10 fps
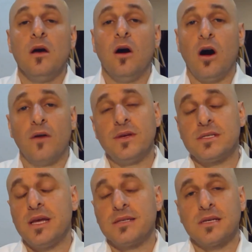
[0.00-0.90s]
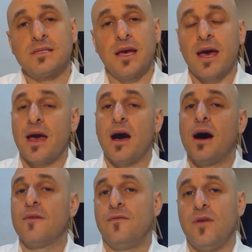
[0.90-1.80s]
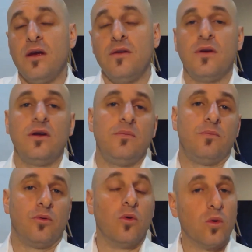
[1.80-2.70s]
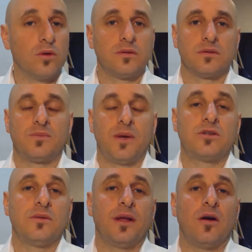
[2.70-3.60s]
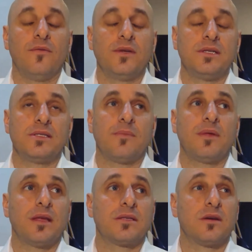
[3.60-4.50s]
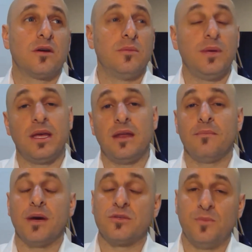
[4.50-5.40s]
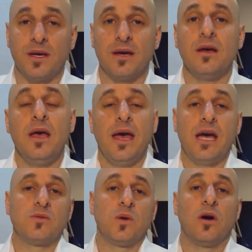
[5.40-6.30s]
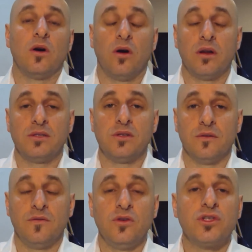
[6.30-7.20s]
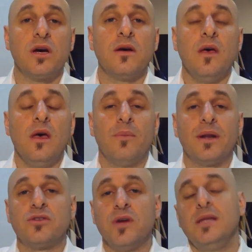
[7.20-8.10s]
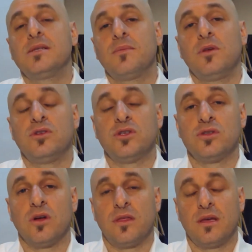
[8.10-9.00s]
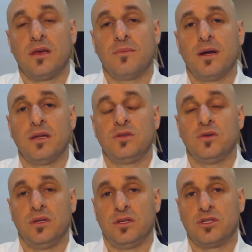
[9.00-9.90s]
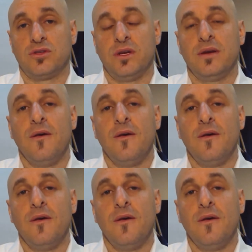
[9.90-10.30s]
Obviously, as I say, AI, very, very broad spectrum, and obviously something that's going to be getting much bigger as we go on into the future, but it's really something you should start thinking about into your industry.